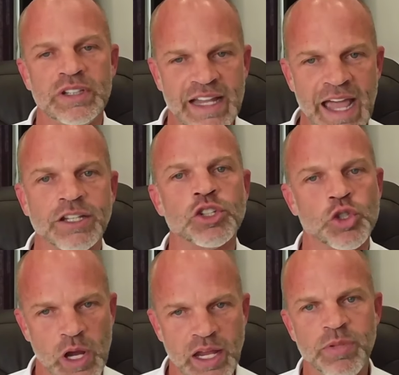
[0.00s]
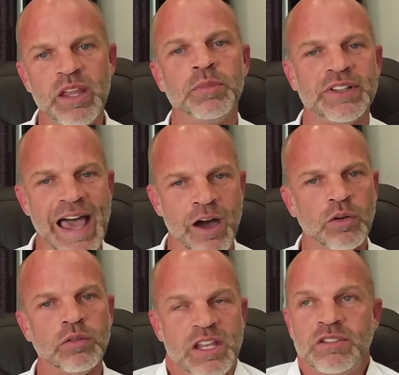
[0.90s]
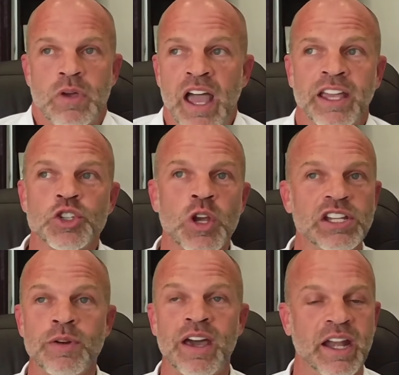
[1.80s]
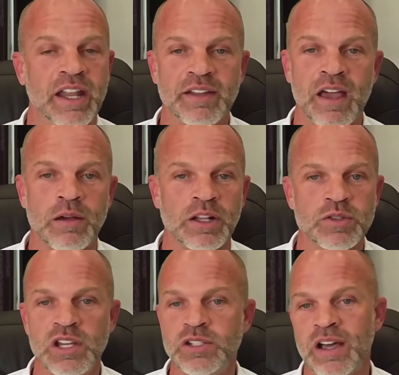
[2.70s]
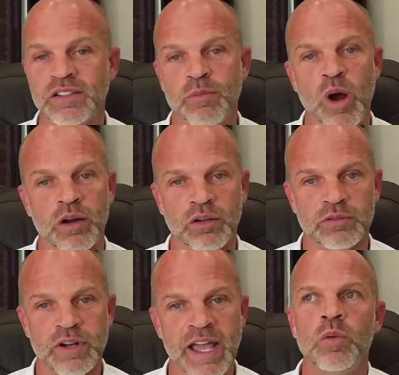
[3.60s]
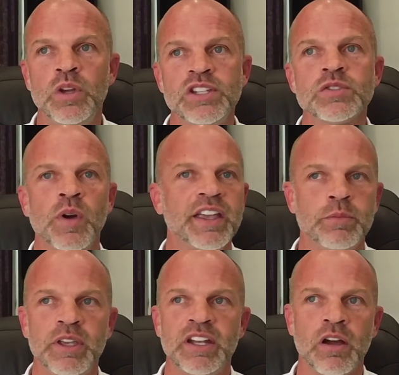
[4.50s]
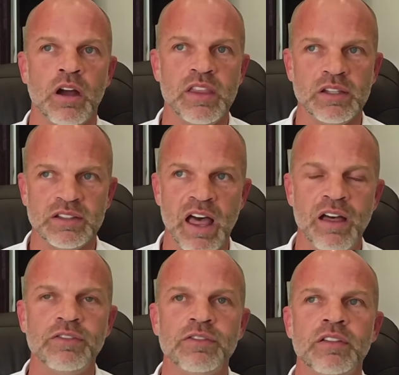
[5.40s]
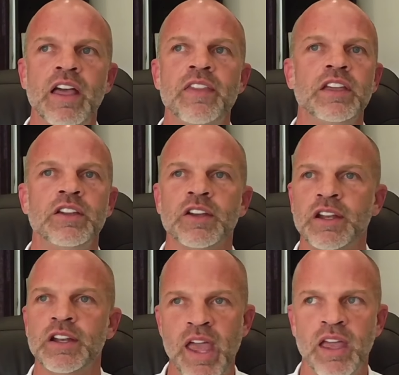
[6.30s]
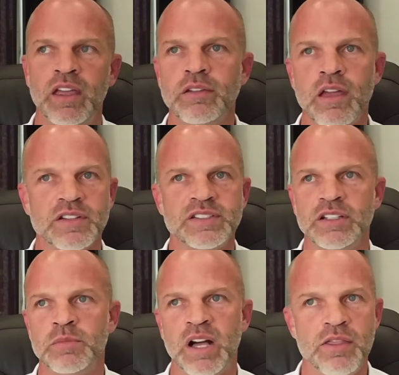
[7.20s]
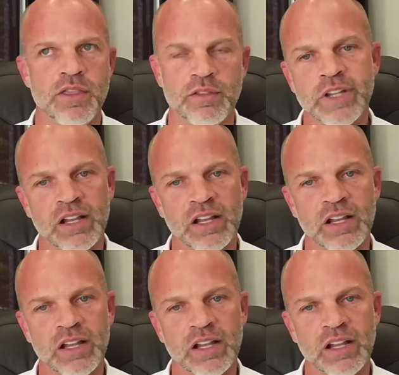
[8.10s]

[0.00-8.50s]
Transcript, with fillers: like to trade people out. I mean, I can trade you out at any time. I'll trade you out tomorrow, right? We just want you to be in a car that you love and that you're going to pay every single month like